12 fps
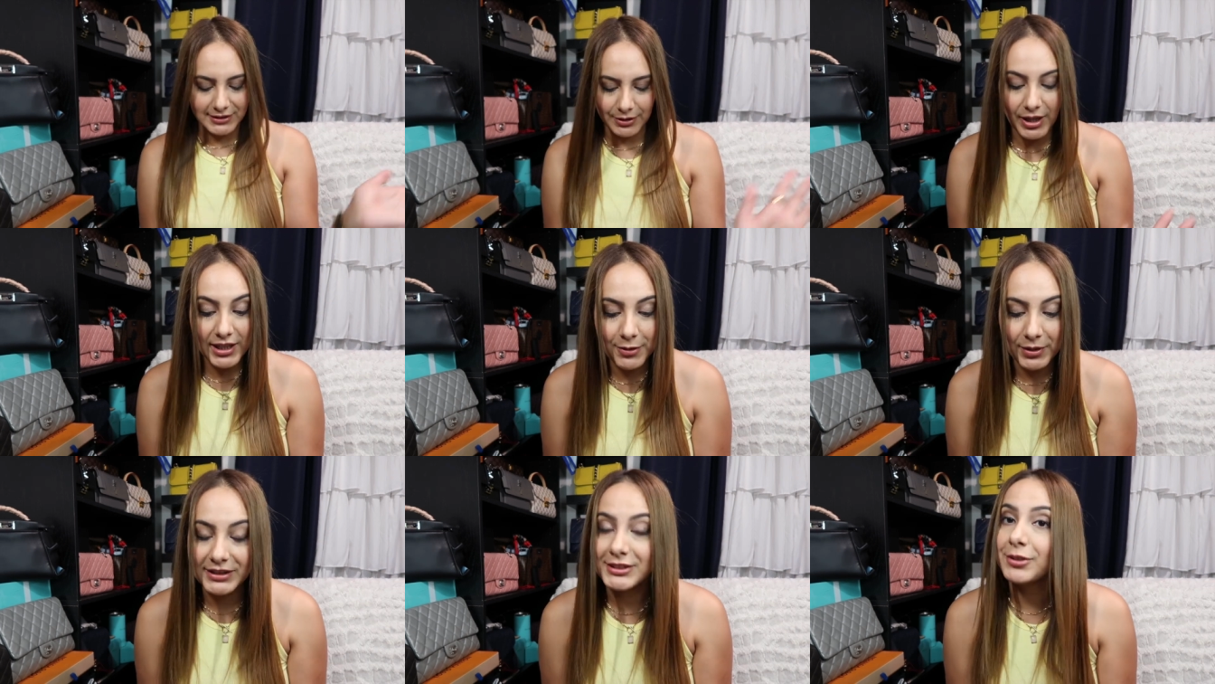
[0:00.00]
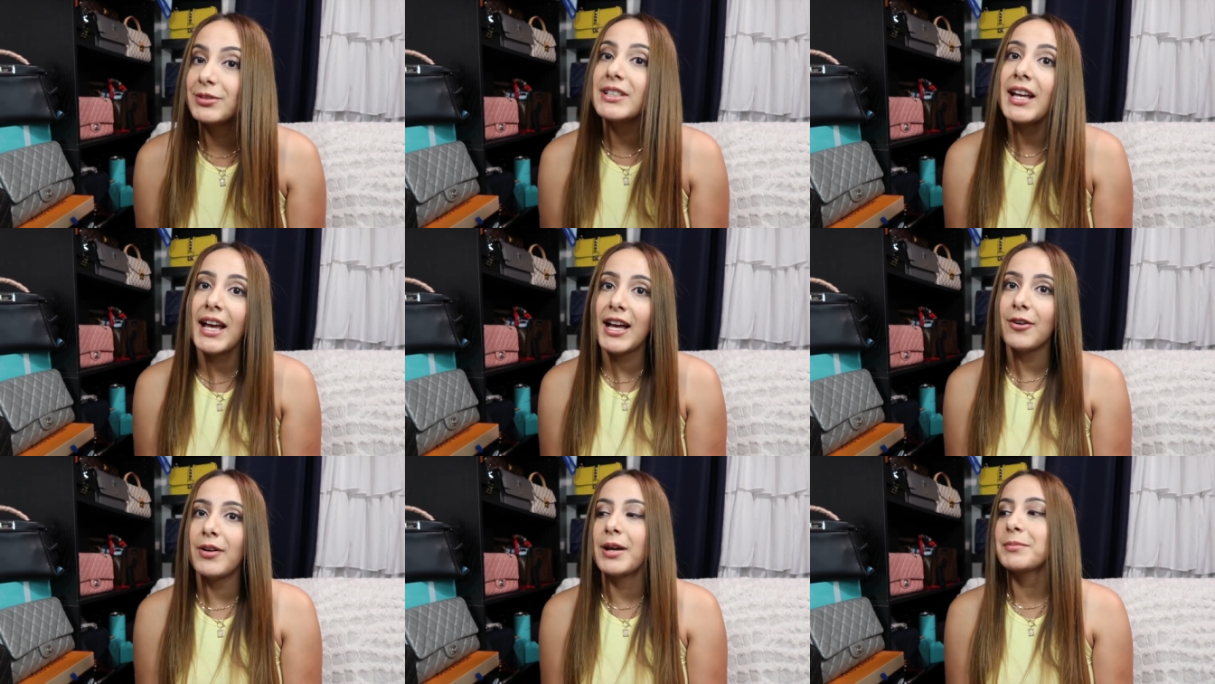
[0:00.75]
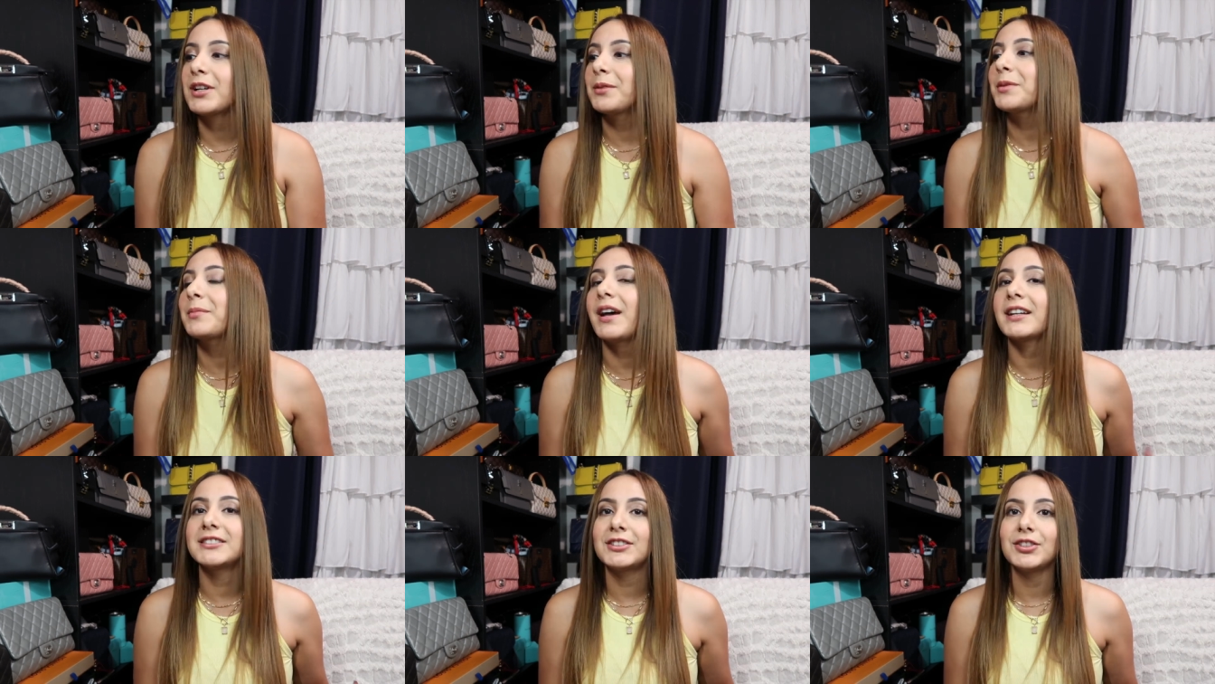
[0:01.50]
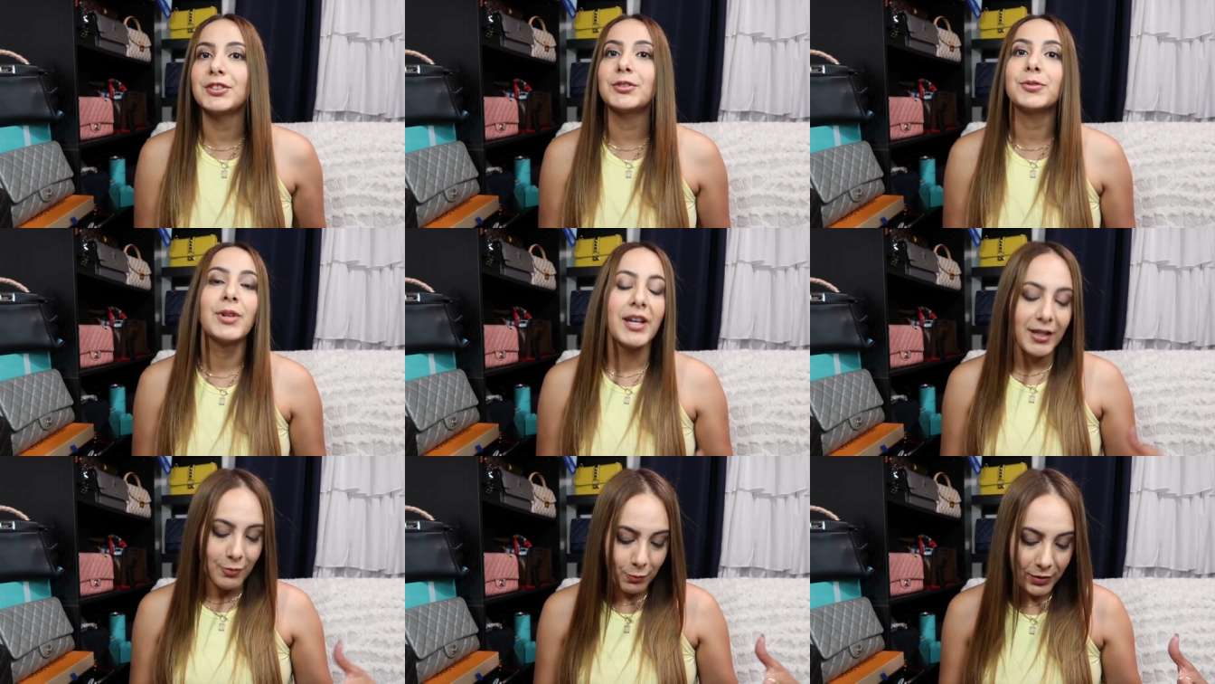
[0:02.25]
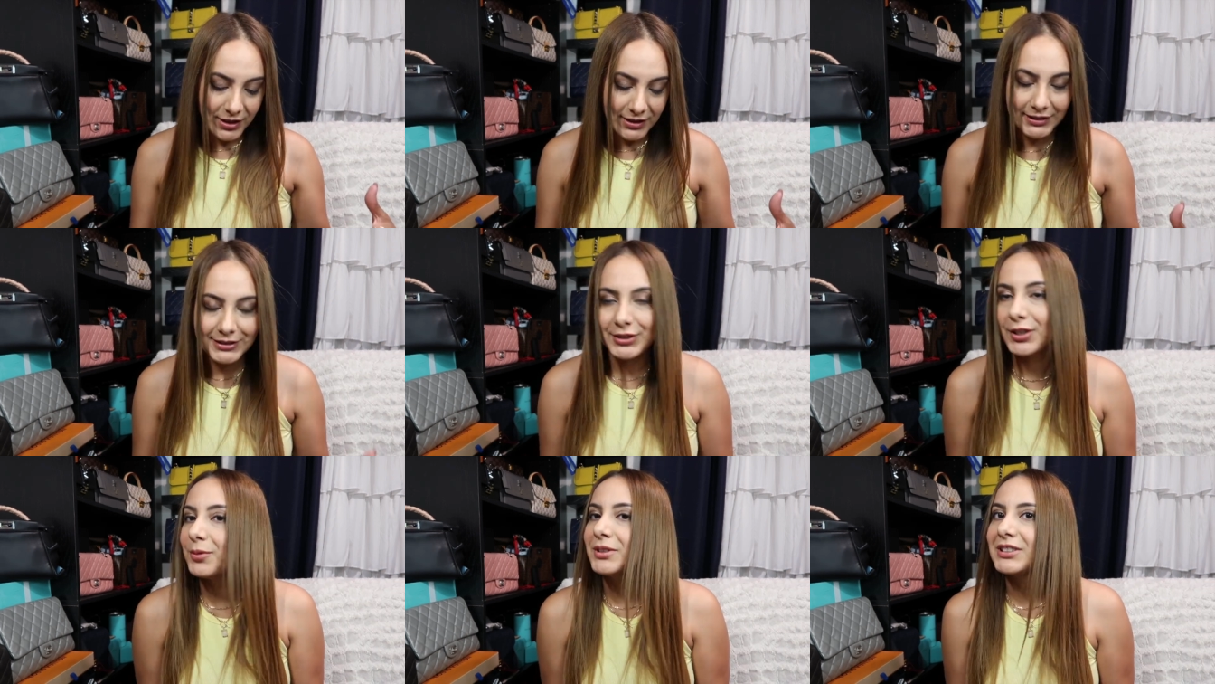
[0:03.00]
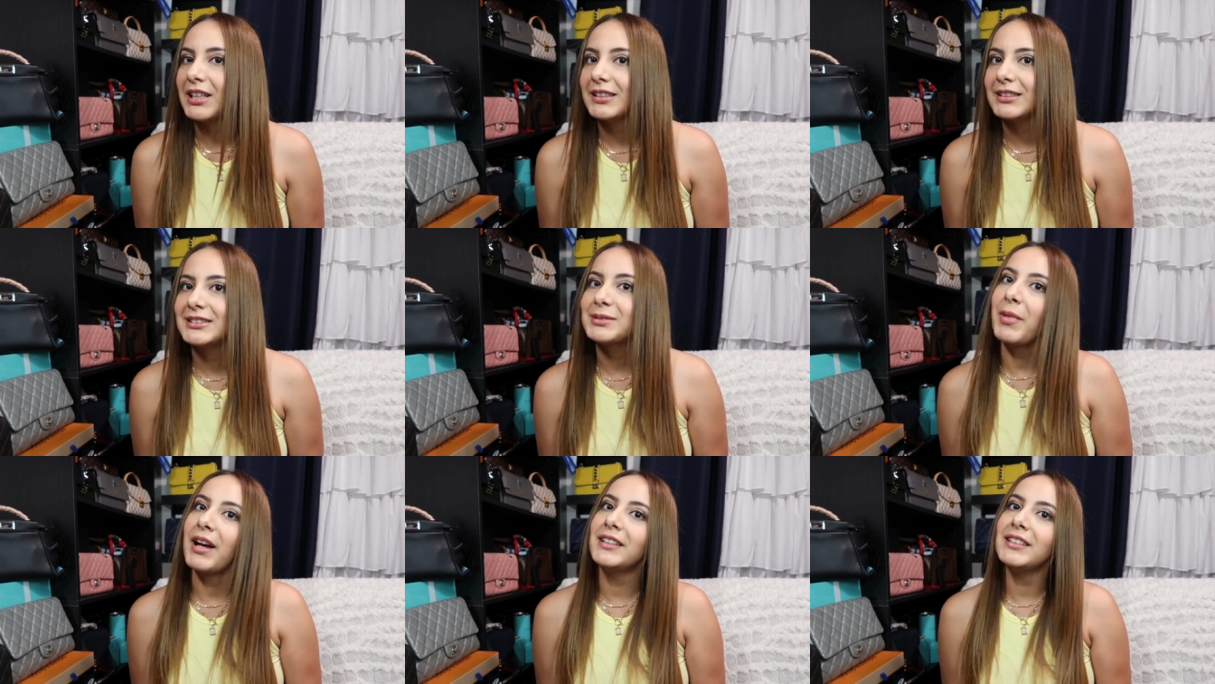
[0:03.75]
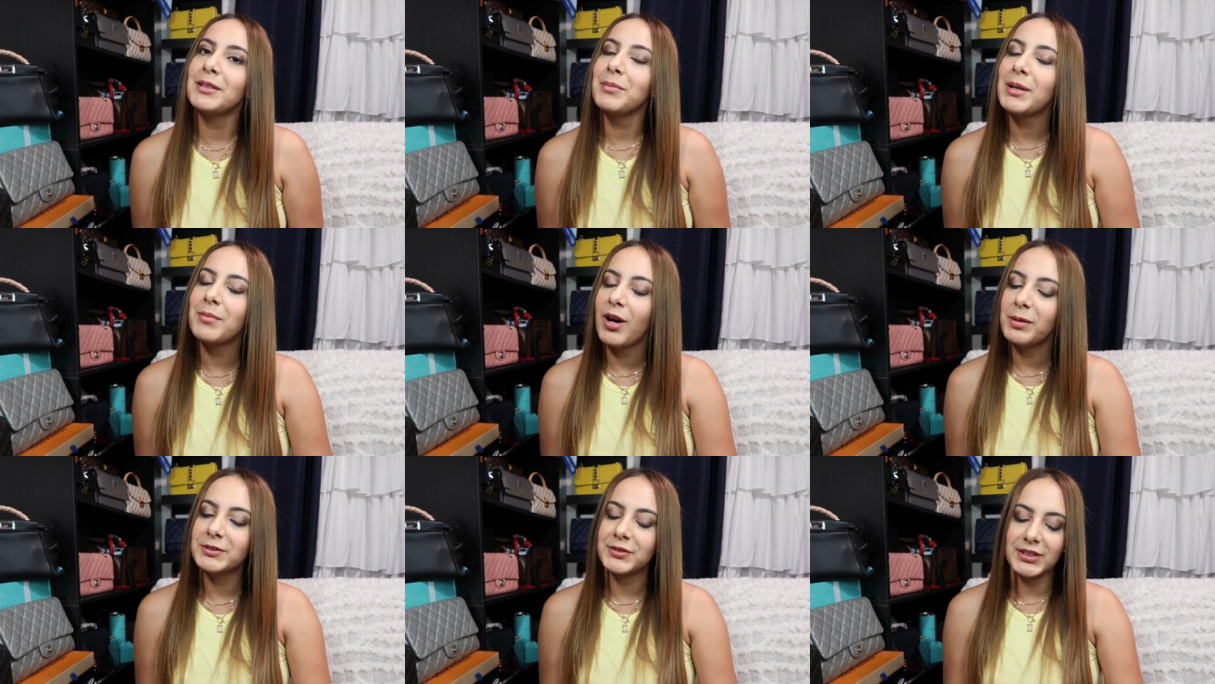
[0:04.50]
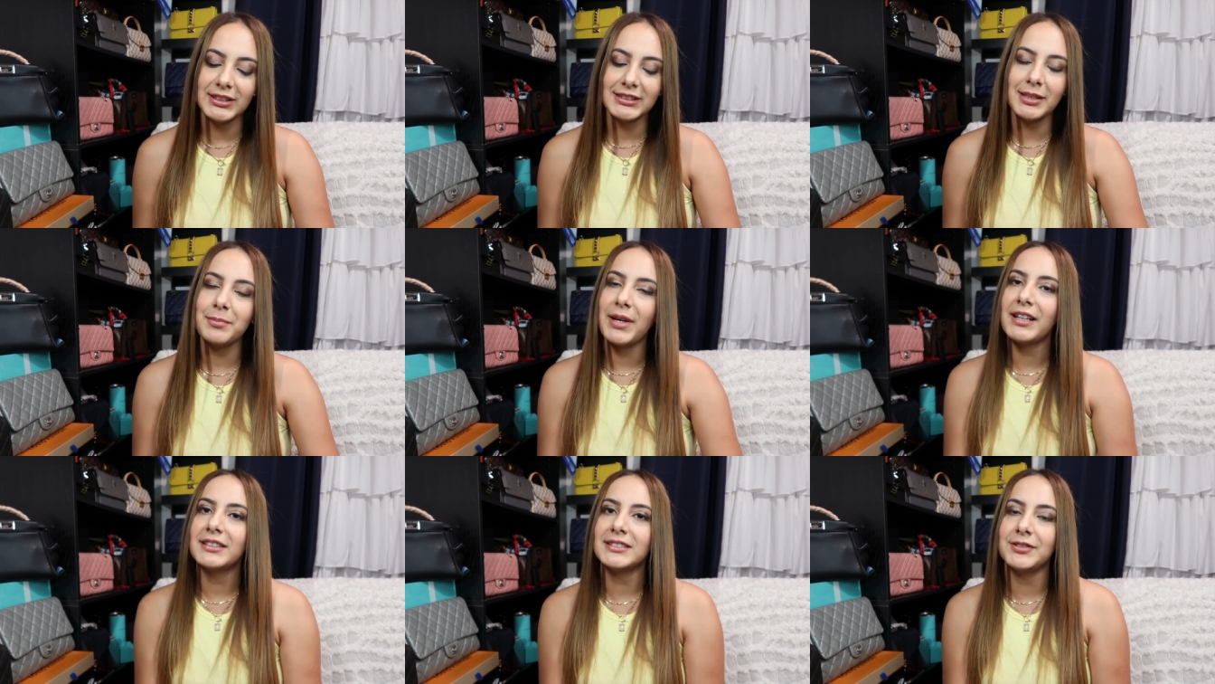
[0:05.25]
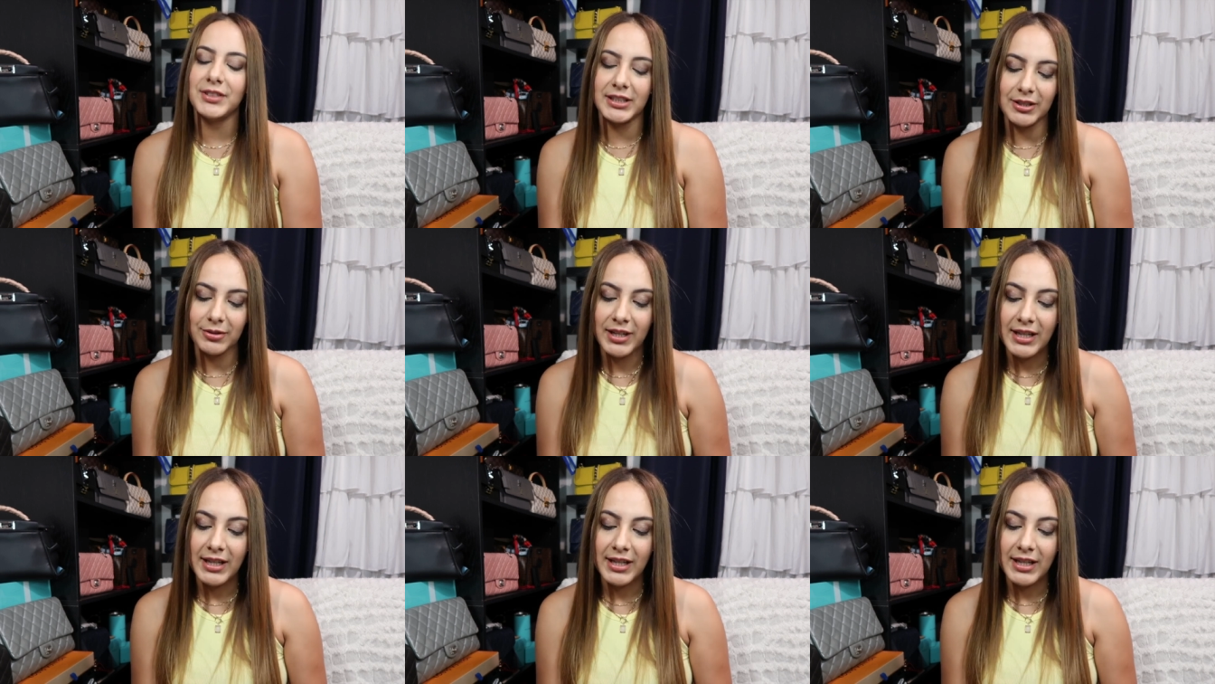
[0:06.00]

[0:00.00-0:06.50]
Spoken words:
So anyway, so now I'm coming back to you with two agendas, mine and my mom's, for this comparison video.